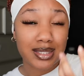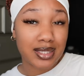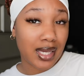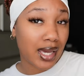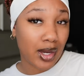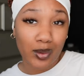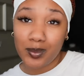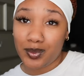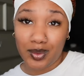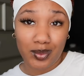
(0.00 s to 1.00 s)
to
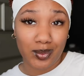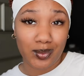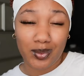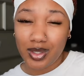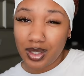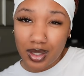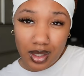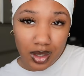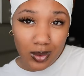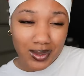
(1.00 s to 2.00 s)
help you. You
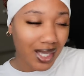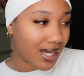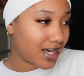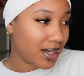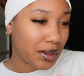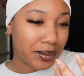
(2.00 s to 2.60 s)
know, like,